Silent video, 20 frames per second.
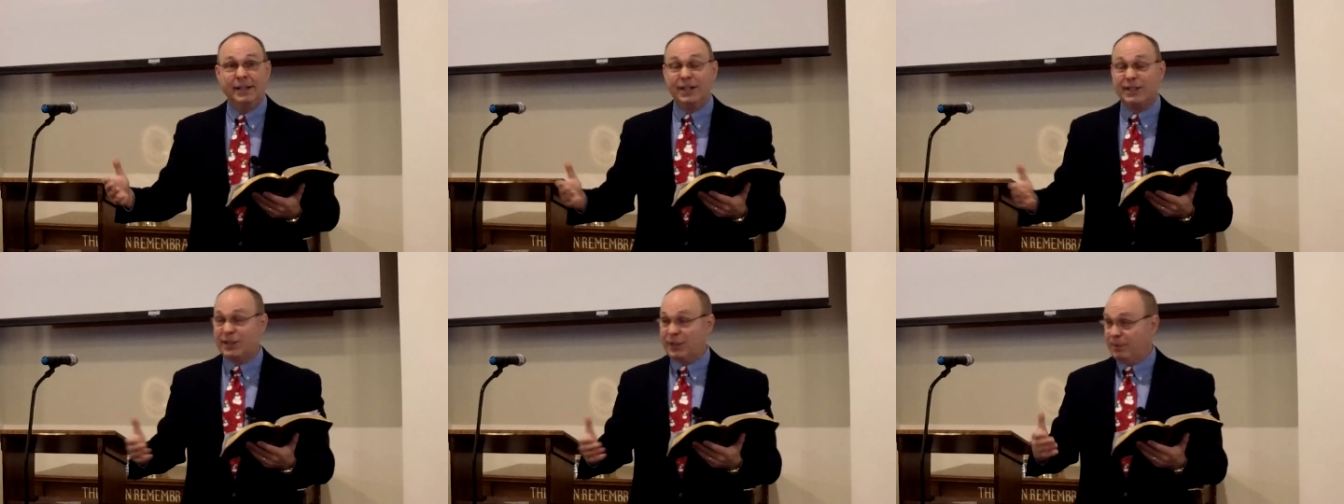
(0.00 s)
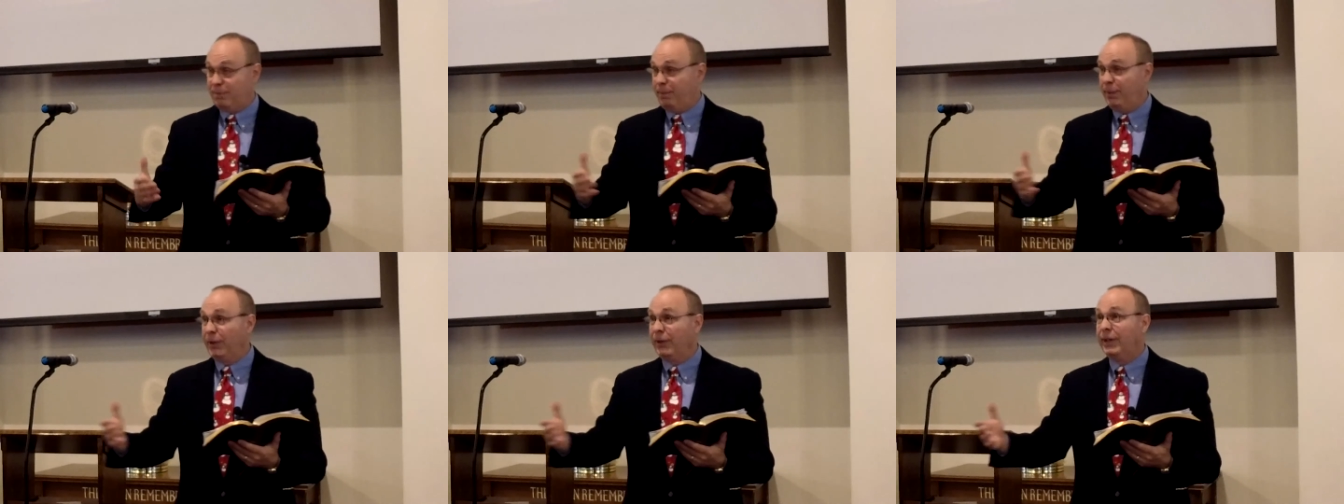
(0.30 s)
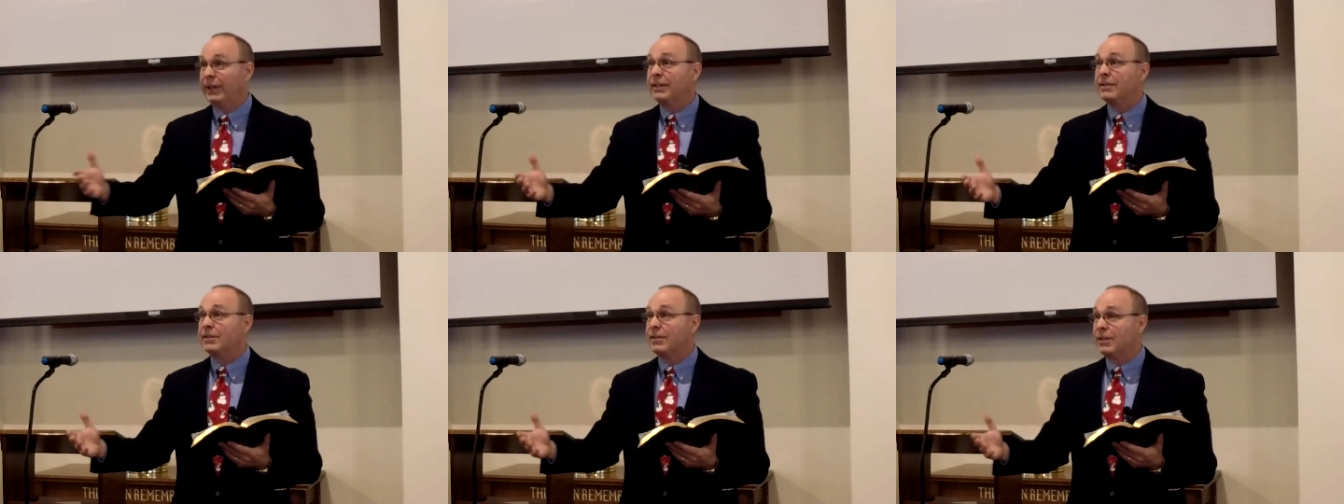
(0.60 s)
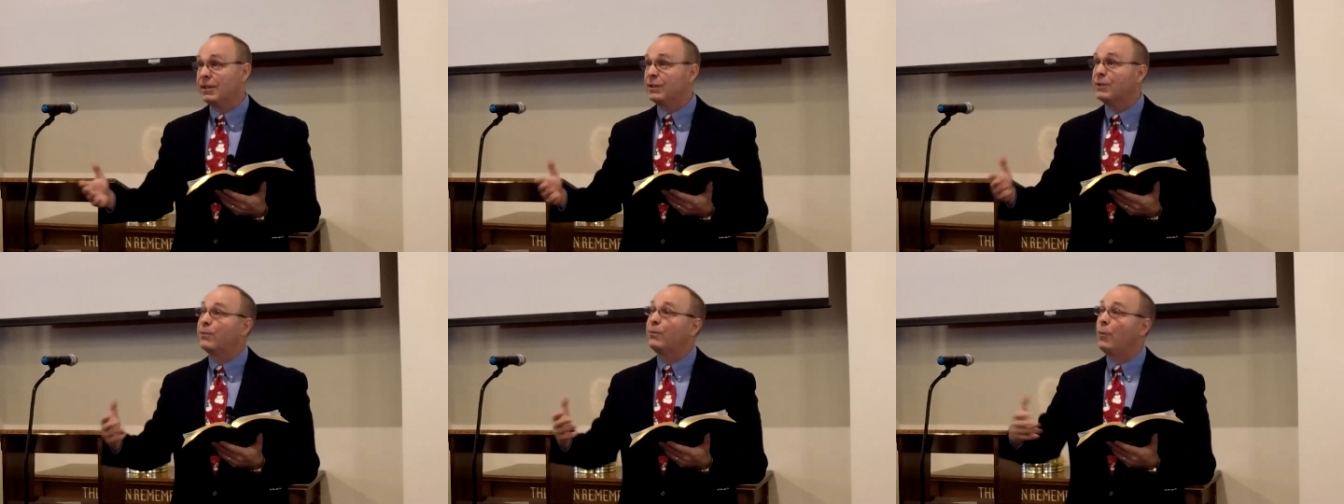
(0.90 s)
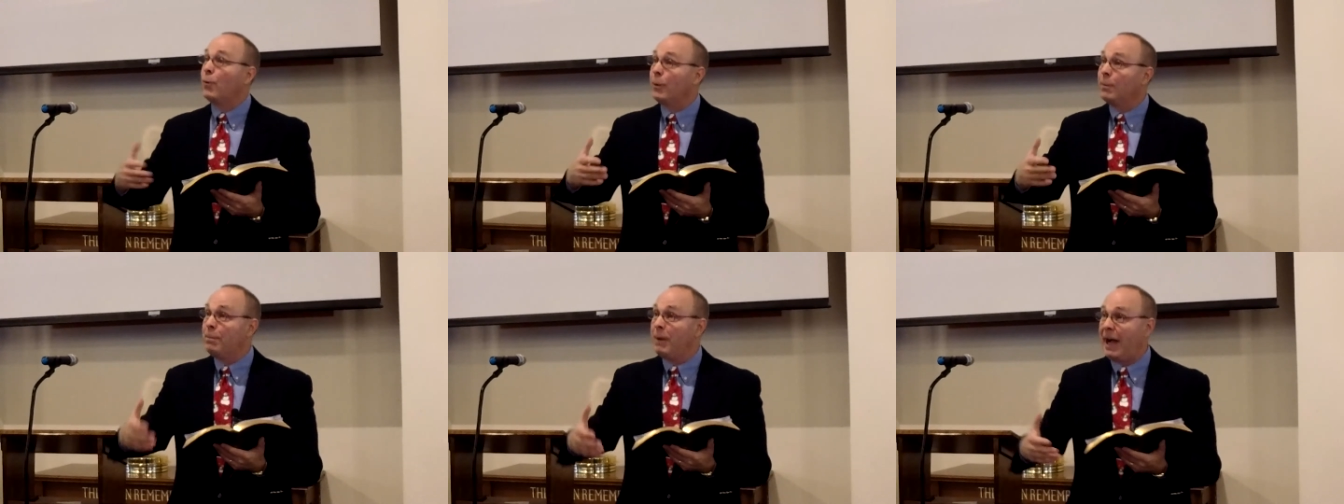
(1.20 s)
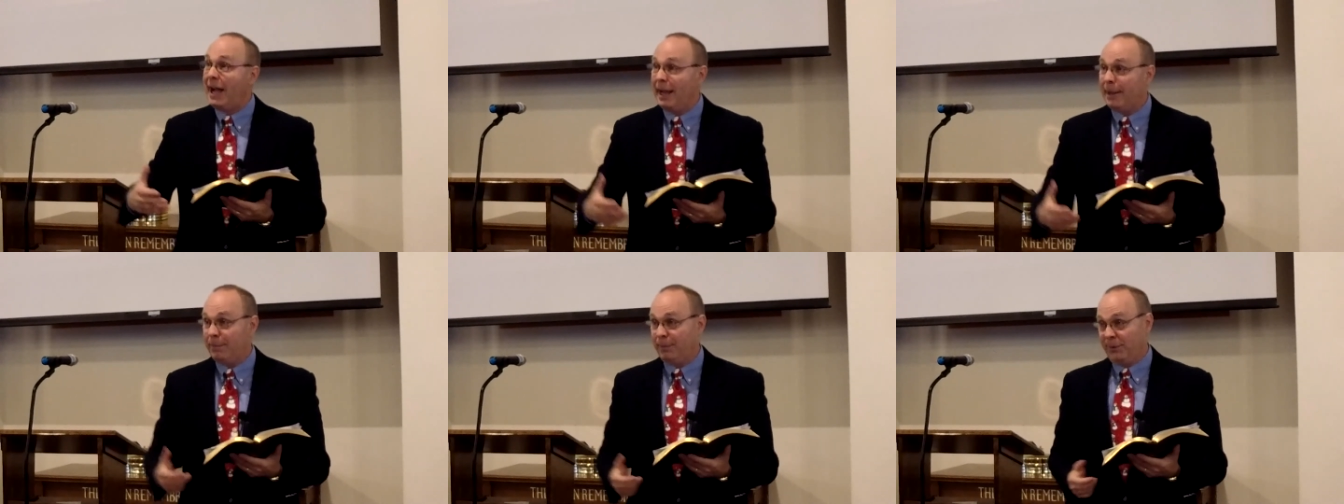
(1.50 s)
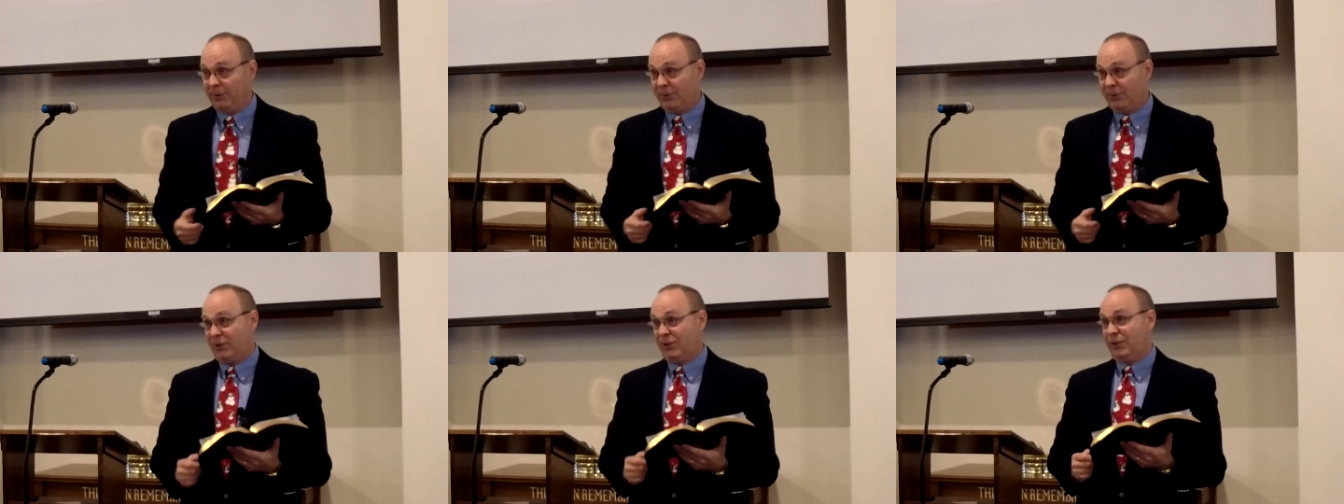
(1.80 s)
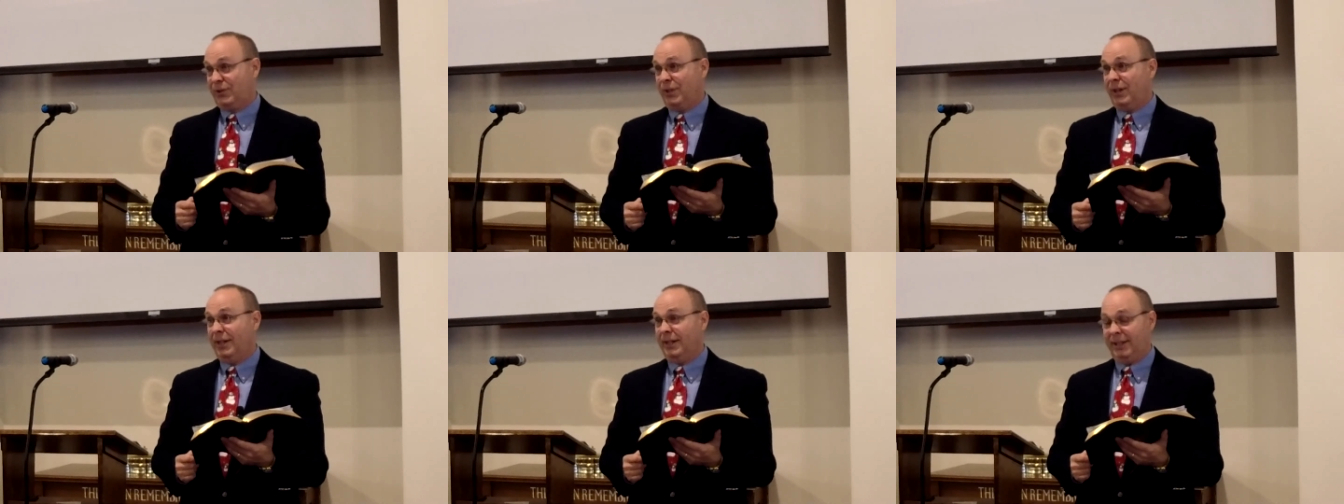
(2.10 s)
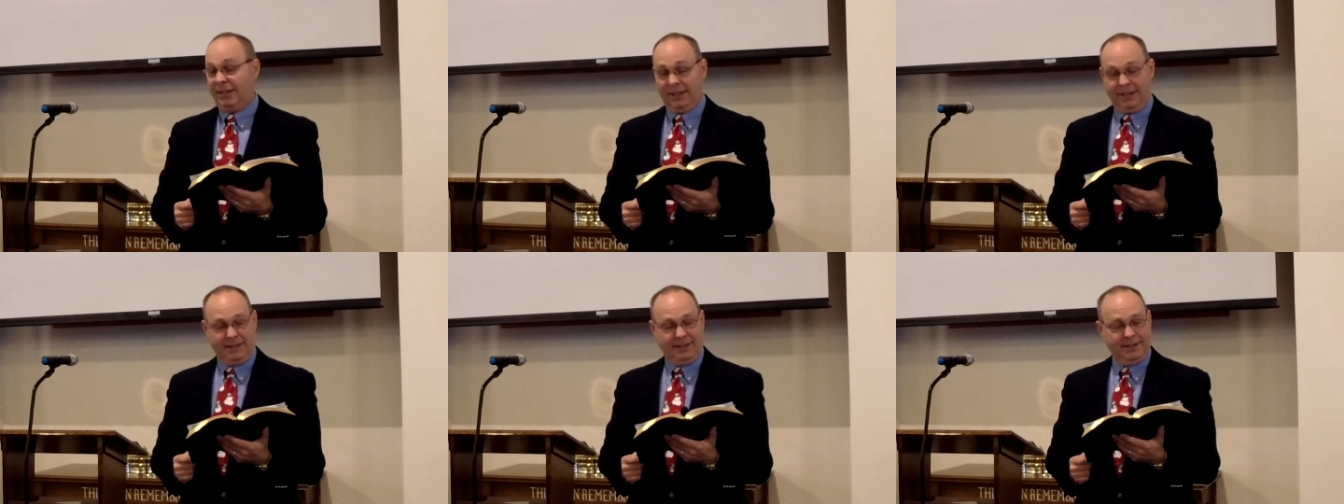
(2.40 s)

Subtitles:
experiences for Bible study.